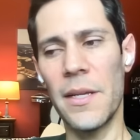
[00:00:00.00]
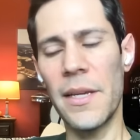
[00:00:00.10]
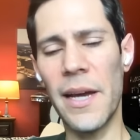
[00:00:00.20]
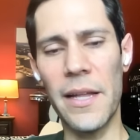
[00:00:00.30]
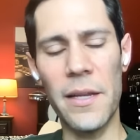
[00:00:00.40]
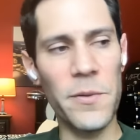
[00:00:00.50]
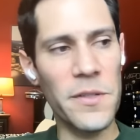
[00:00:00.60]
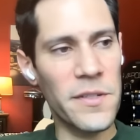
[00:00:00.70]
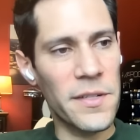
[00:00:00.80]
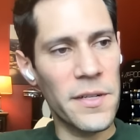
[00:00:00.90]
Yeah, it
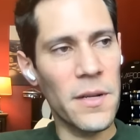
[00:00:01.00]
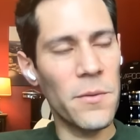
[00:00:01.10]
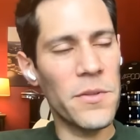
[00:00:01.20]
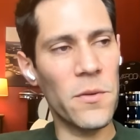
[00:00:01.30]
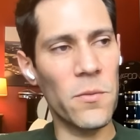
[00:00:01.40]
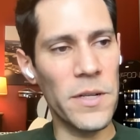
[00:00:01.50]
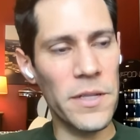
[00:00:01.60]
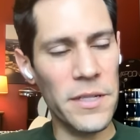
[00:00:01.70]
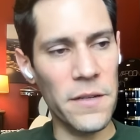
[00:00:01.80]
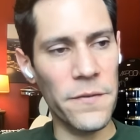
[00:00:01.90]
was a
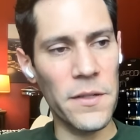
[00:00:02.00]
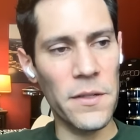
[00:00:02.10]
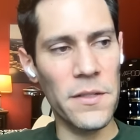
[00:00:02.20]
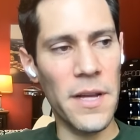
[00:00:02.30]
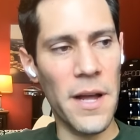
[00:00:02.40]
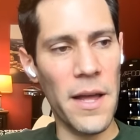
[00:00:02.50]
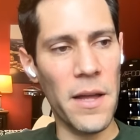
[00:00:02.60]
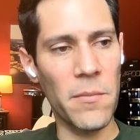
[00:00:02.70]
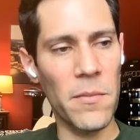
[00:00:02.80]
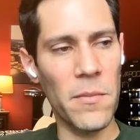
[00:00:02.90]
really difficult
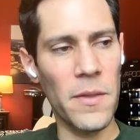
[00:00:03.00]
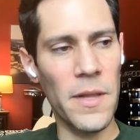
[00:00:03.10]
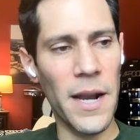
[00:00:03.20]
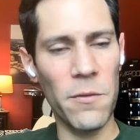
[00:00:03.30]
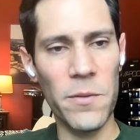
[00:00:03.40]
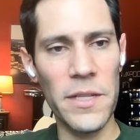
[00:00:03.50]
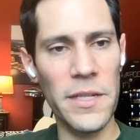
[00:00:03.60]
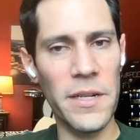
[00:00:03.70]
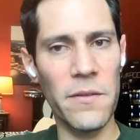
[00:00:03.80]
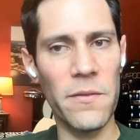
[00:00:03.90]
time that I really
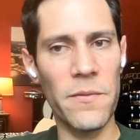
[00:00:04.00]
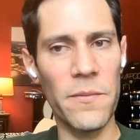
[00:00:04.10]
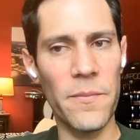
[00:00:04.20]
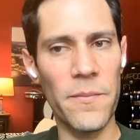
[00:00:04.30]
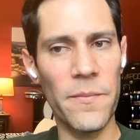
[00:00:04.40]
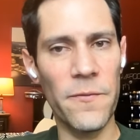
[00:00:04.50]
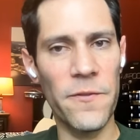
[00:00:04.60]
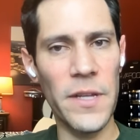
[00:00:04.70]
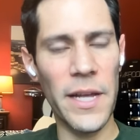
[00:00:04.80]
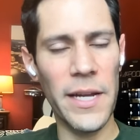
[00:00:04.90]
didn't
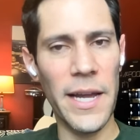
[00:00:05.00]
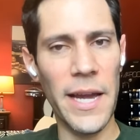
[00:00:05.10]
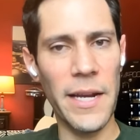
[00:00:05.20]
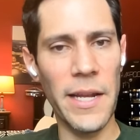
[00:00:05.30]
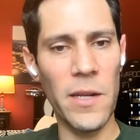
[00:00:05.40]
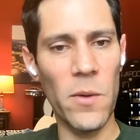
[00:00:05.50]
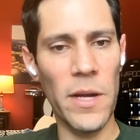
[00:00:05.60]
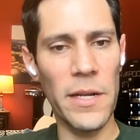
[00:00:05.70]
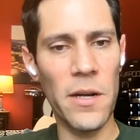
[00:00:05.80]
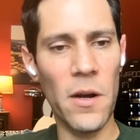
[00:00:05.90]
feel like I had any way
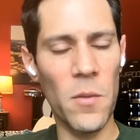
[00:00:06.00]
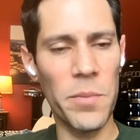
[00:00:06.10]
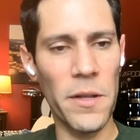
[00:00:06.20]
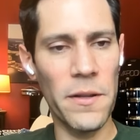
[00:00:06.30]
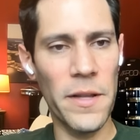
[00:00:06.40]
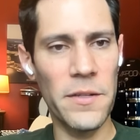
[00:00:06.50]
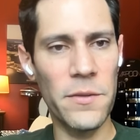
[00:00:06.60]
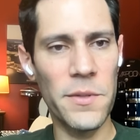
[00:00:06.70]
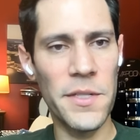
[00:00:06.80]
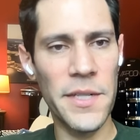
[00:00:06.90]
to cope other than
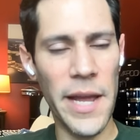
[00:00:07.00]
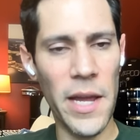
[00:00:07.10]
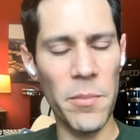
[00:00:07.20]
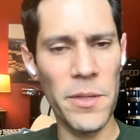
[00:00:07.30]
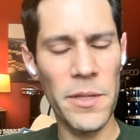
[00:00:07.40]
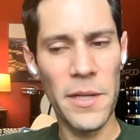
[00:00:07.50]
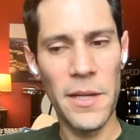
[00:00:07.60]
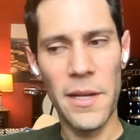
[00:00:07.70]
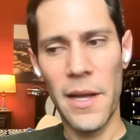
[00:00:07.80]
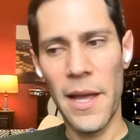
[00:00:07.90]
to escape.
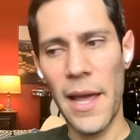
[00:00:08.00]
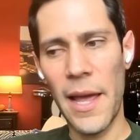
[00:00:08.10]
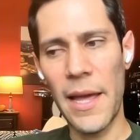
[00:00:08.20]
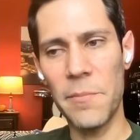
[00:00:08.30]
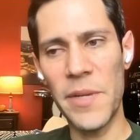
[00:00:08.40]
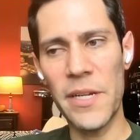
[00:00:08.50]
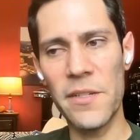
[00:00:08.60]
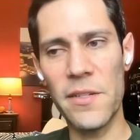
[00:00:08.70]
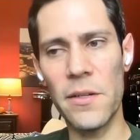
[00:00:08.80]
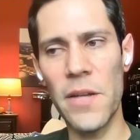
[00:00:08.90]

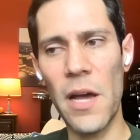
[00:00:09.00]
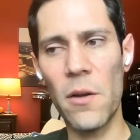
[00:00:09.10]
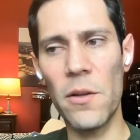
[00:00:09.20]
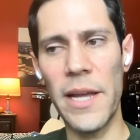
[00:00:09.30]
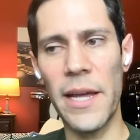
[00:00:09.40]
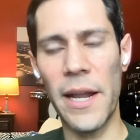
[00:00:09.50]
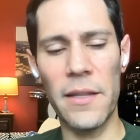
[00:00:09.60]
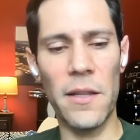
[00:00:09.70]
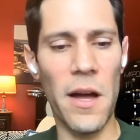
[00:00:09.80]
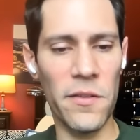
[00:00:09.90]
Because not only had I
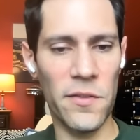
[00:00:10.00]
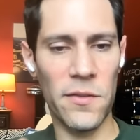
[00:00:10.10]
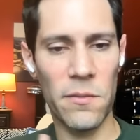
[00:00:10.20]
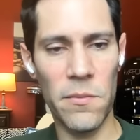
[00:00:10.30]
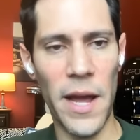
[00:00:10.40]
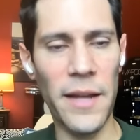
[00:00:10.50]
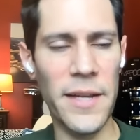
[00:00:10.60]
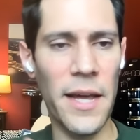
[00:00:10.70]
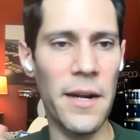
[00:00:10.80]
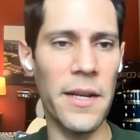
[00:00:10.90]
lost my
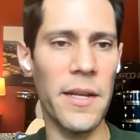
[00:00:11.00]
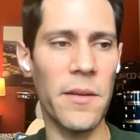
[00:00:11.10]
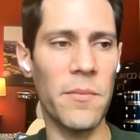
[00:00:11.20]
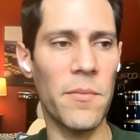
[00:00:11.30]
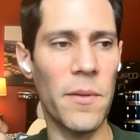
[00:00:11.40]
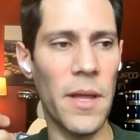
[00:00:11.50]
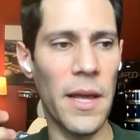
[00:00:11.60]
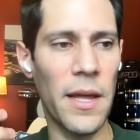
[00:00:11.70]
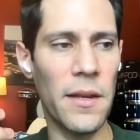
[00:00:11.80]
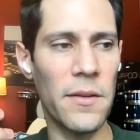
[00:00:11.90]
identity
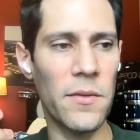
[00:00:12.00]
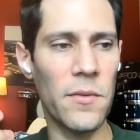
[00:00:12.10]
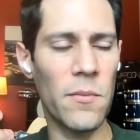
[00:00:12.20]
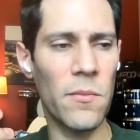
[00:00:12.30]
and